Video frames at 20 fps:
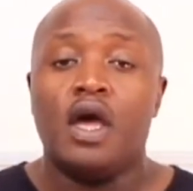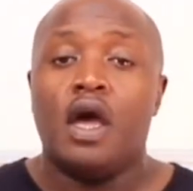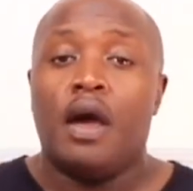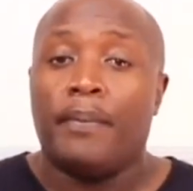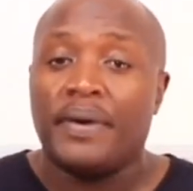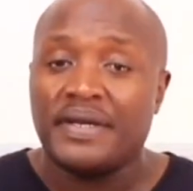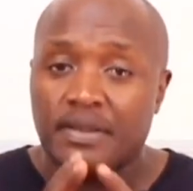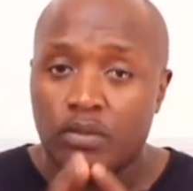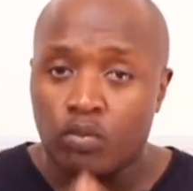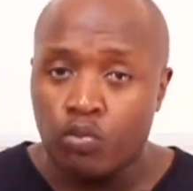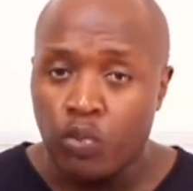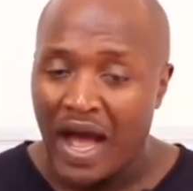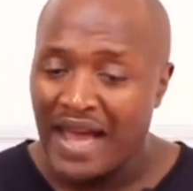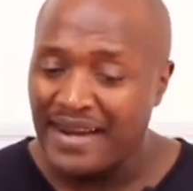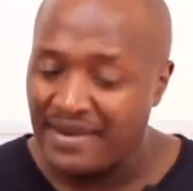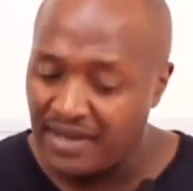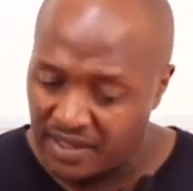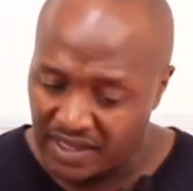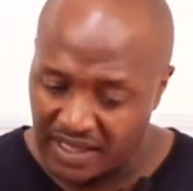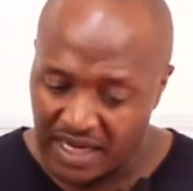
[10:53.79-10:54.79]
But
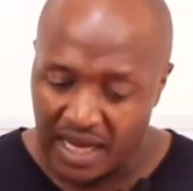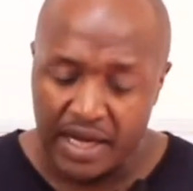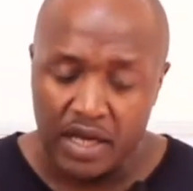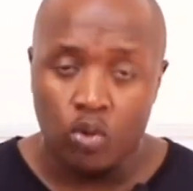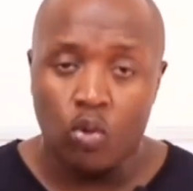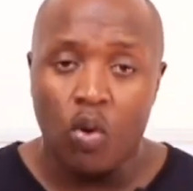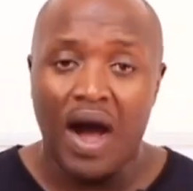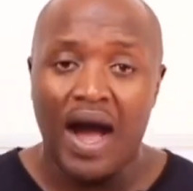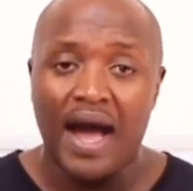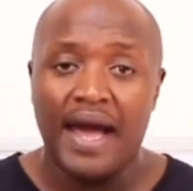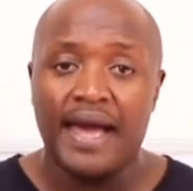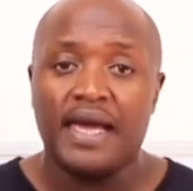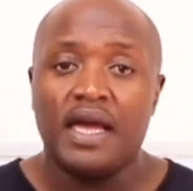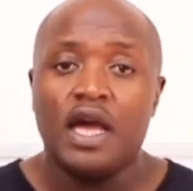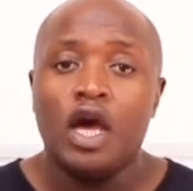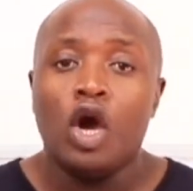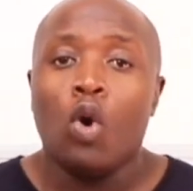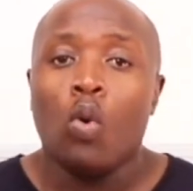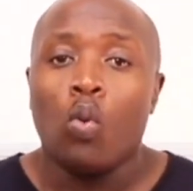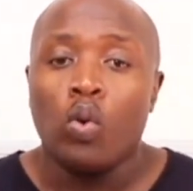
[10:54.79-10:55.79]
understanding why
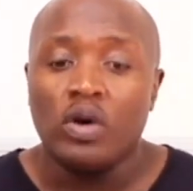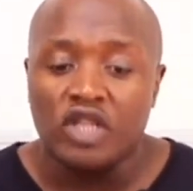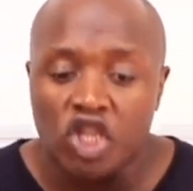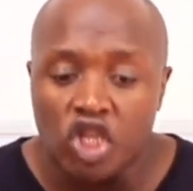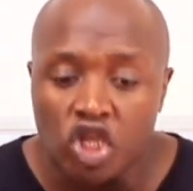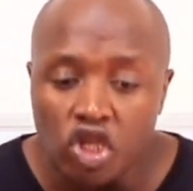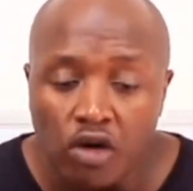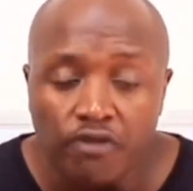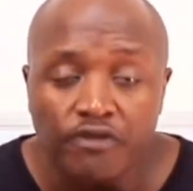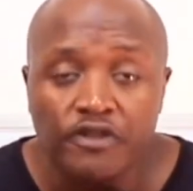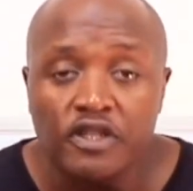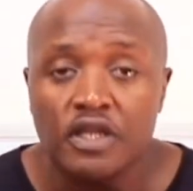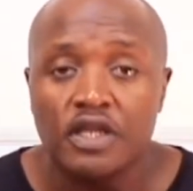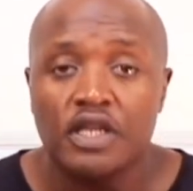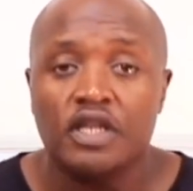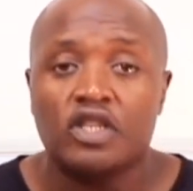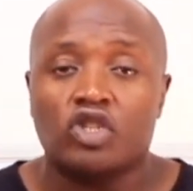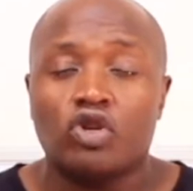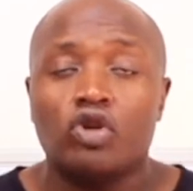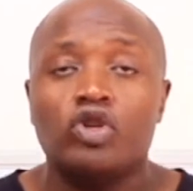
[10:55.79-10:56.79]
will soften
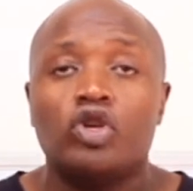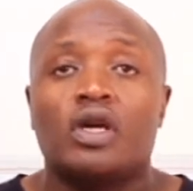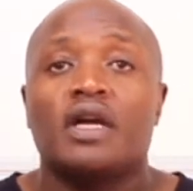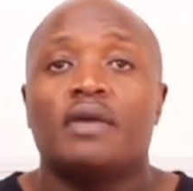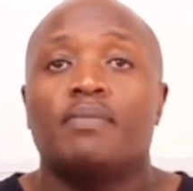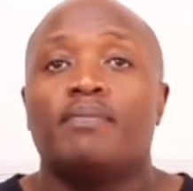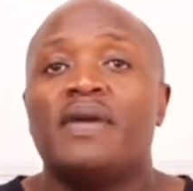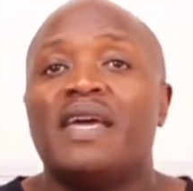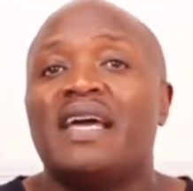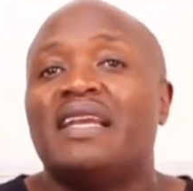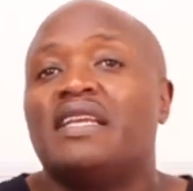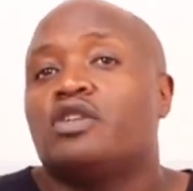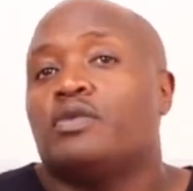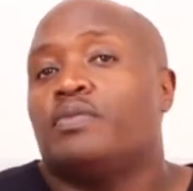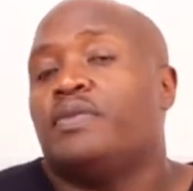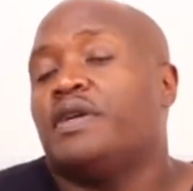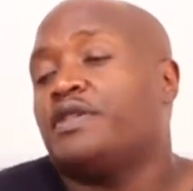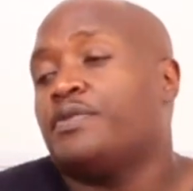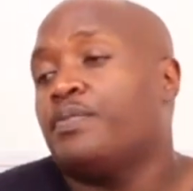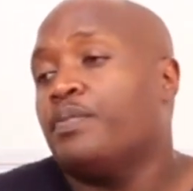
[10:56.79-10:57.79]
it so you can be a little
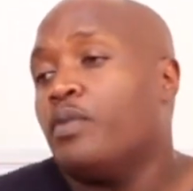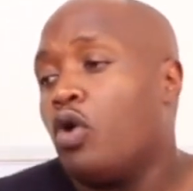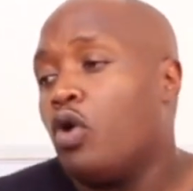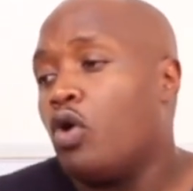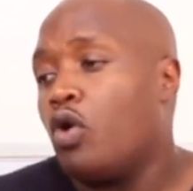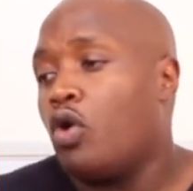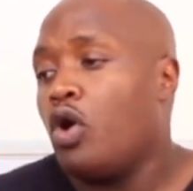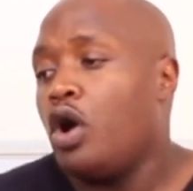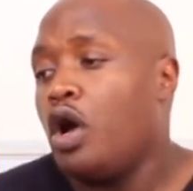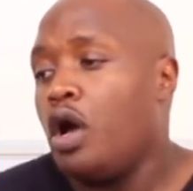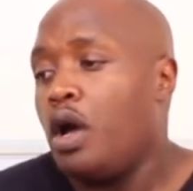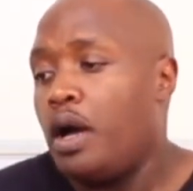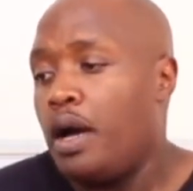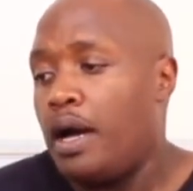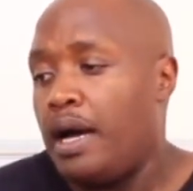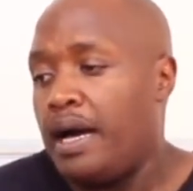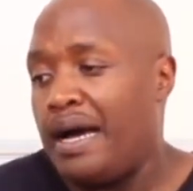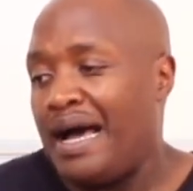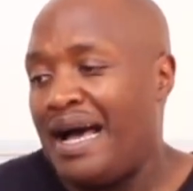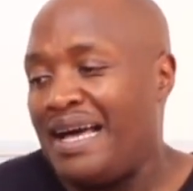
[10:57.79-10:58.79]
bit more
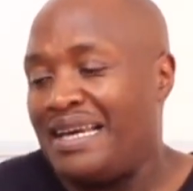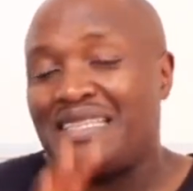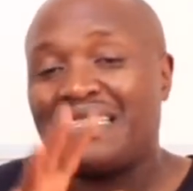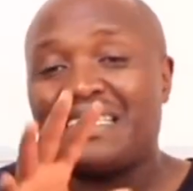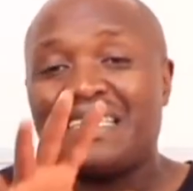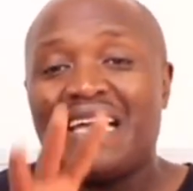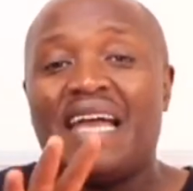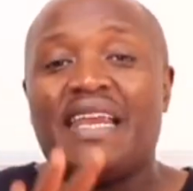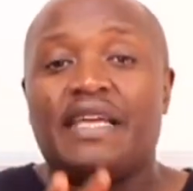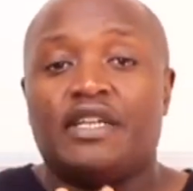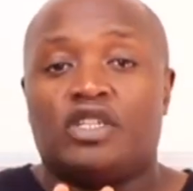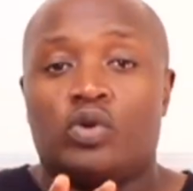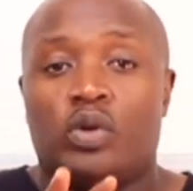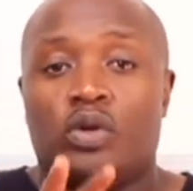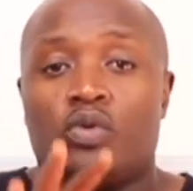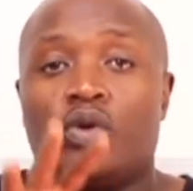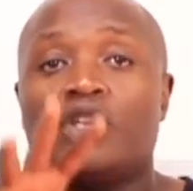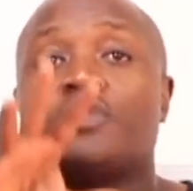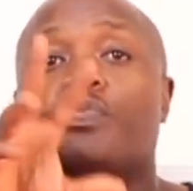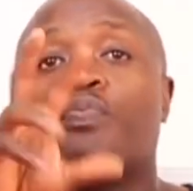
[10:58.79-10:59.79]
understanding to it,
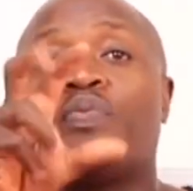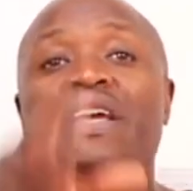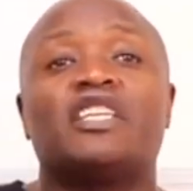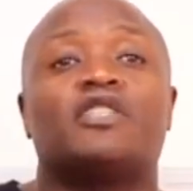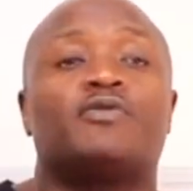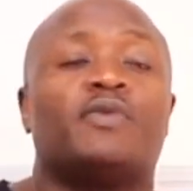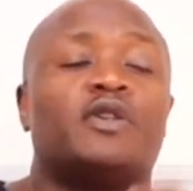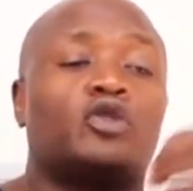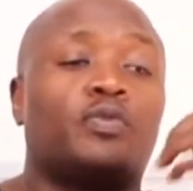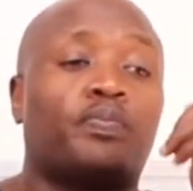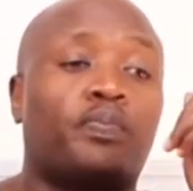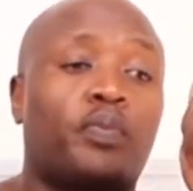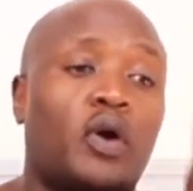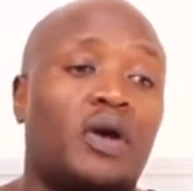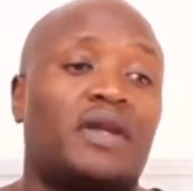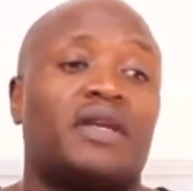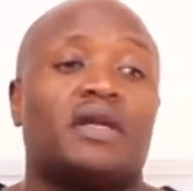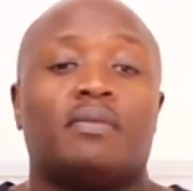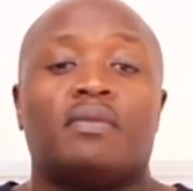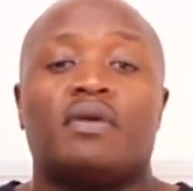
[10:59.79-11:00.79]
which brings me to
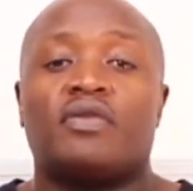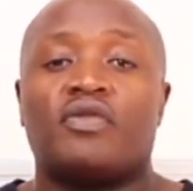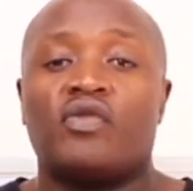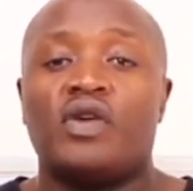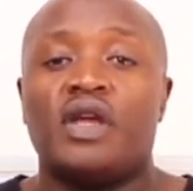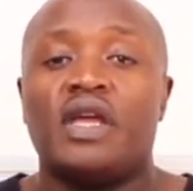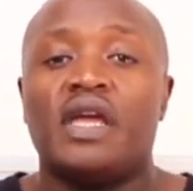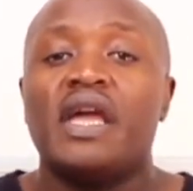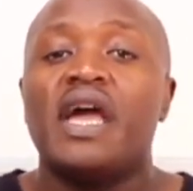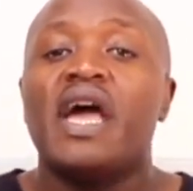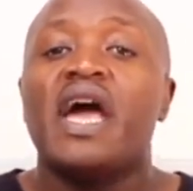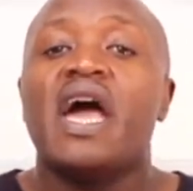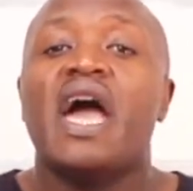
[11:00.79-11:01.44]
point number three,